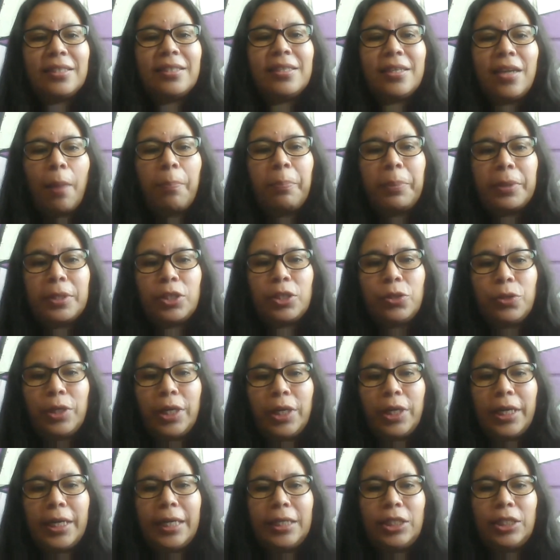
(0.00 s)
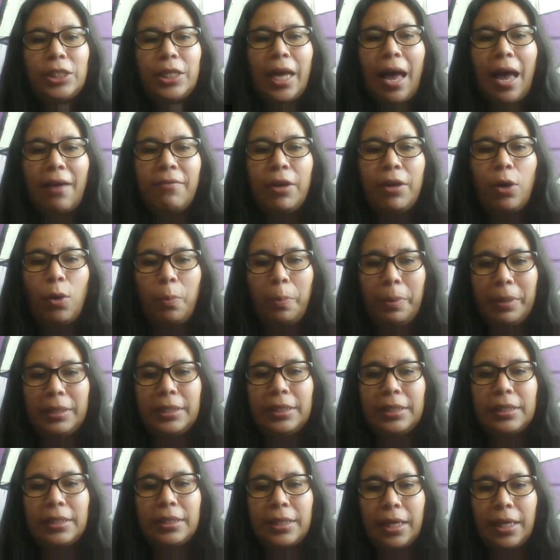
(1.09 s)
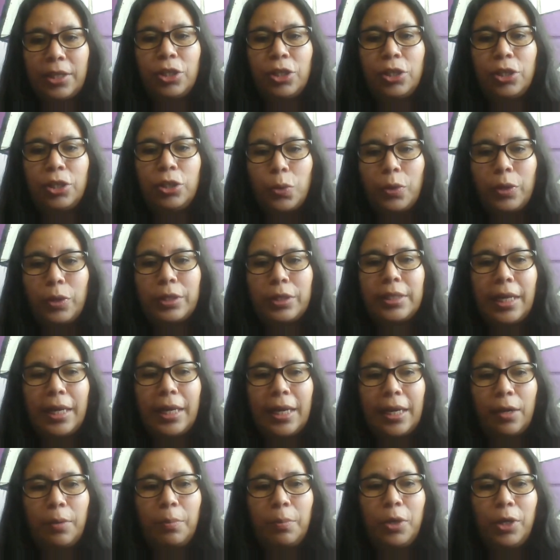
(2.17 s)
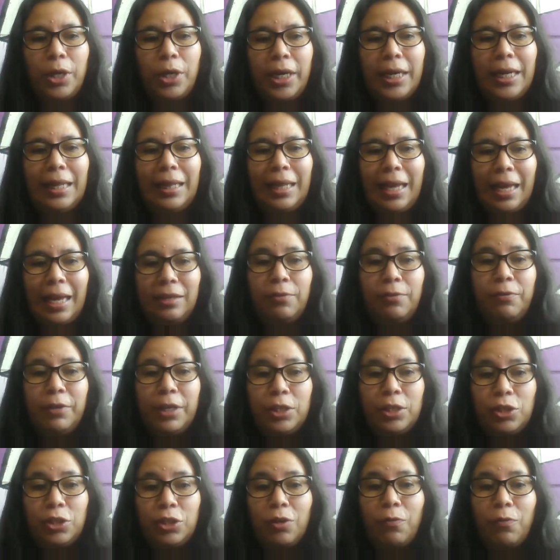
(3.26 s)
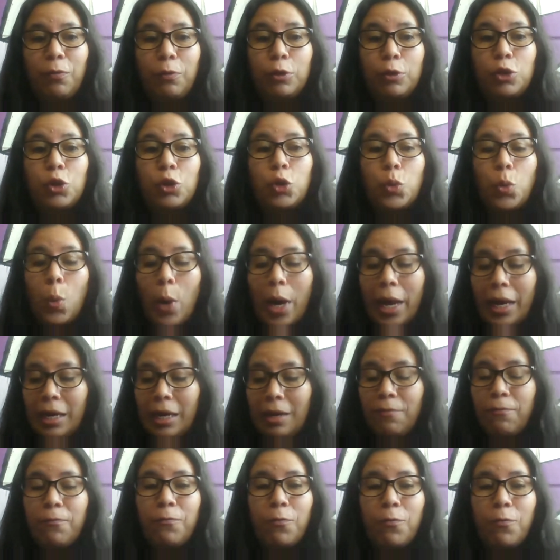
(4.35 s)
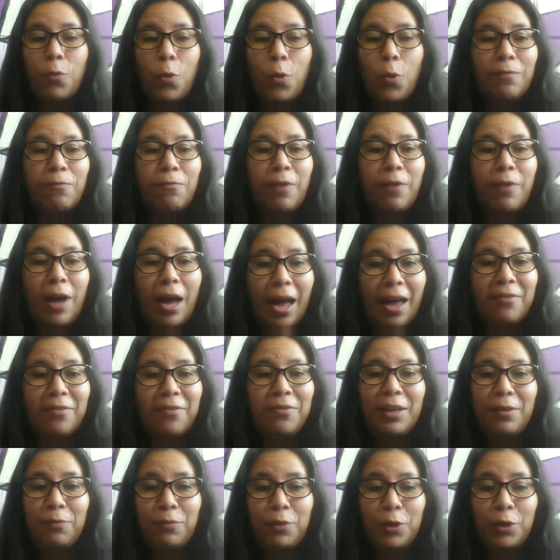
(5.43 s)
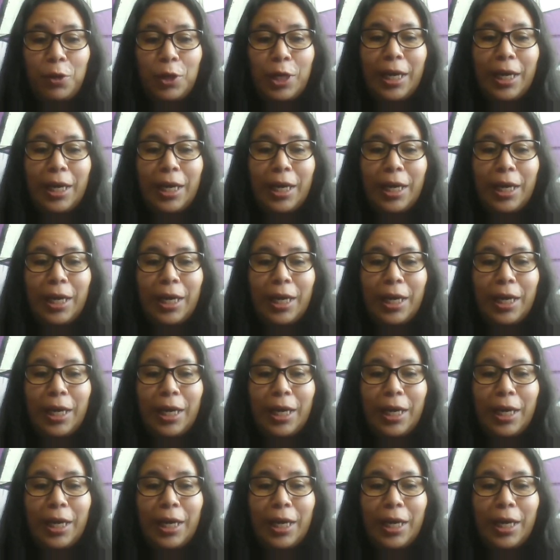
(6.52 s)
This is an opportunity to have an open discussion towards a community-led vision for 2045,